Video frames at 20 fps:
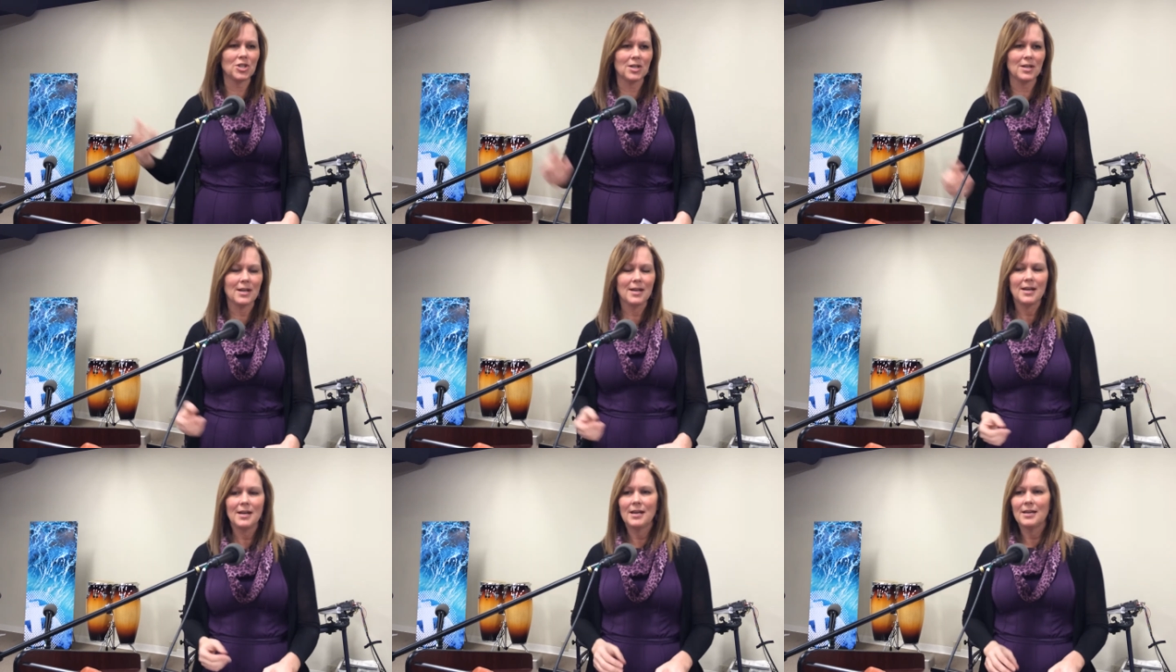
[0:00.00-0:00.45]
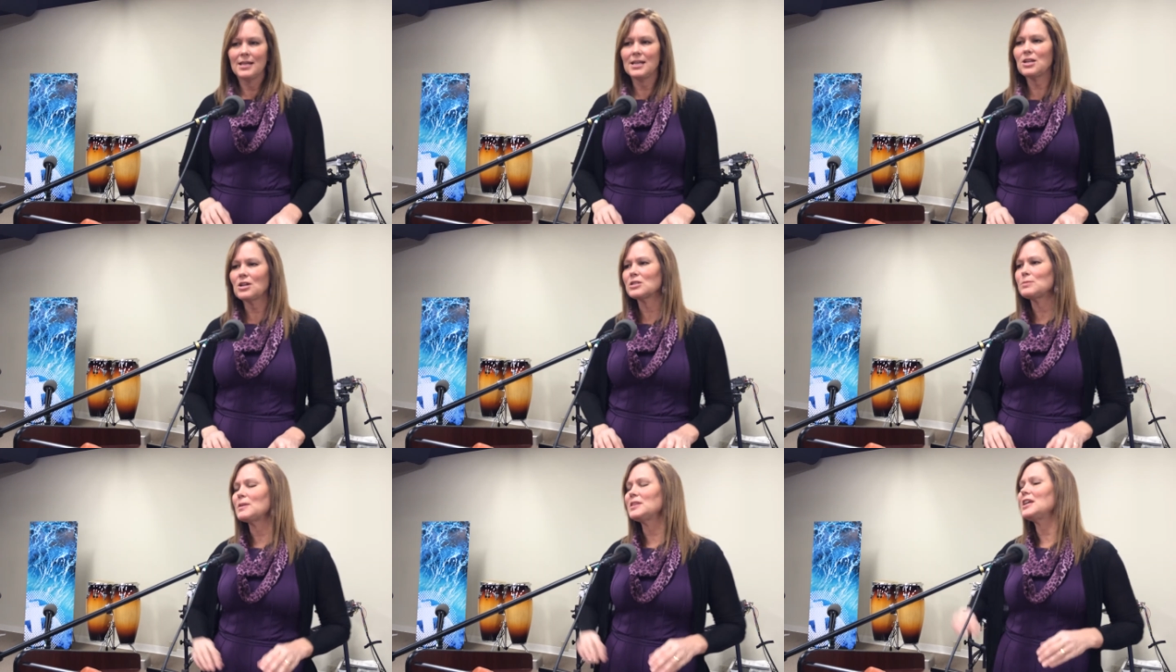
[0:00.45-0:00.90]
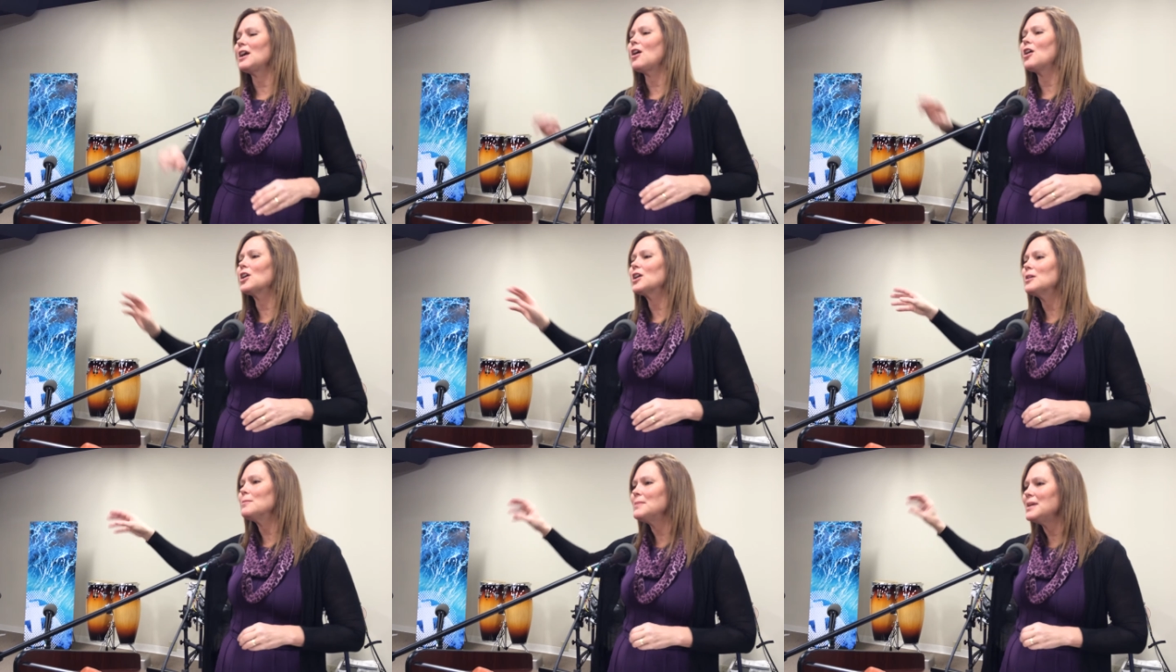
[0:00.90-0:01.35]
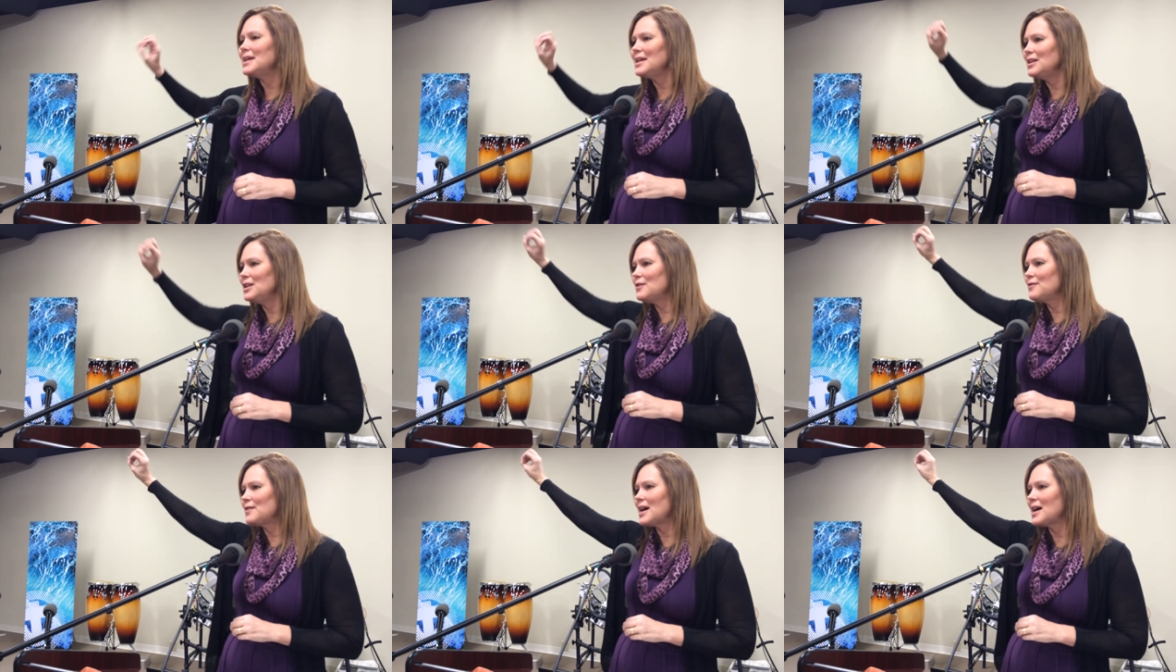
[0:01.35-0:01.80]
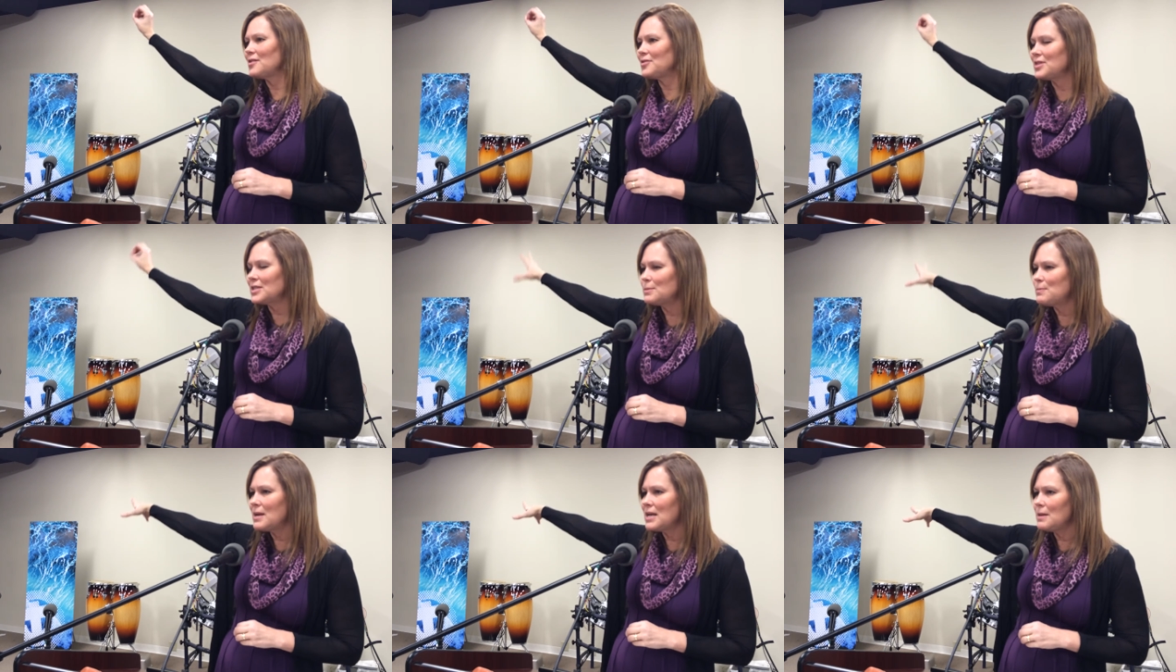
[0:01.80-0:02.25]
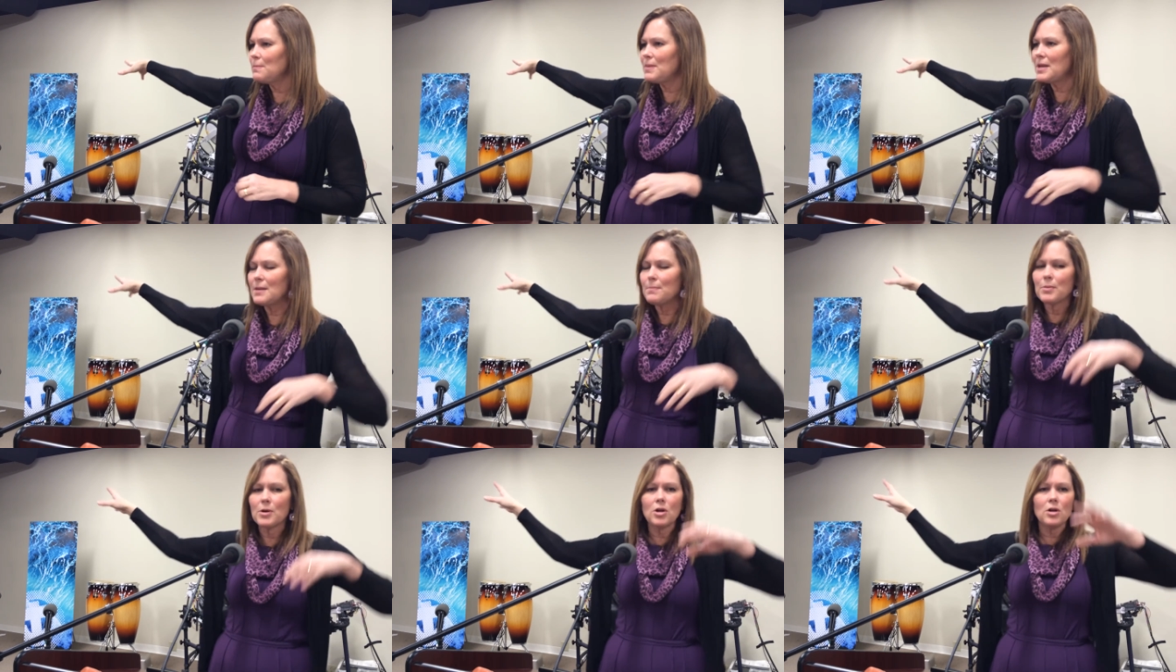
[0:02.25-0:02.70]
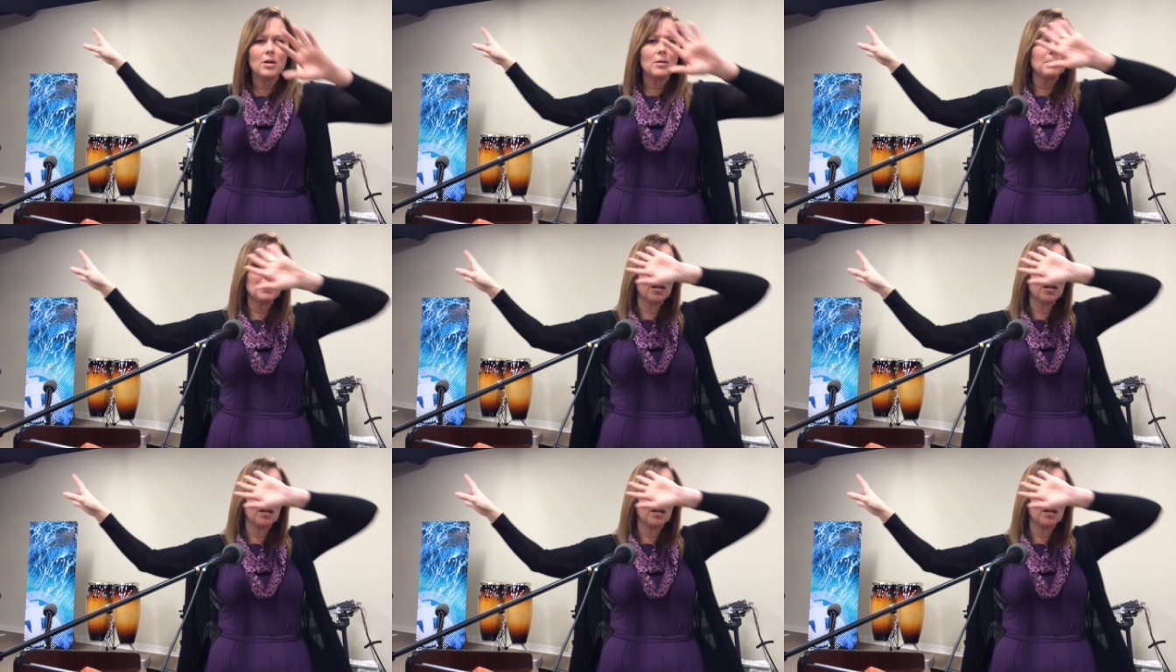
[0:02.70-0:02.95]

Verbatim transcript: And, then talks about the army and you've got this many people,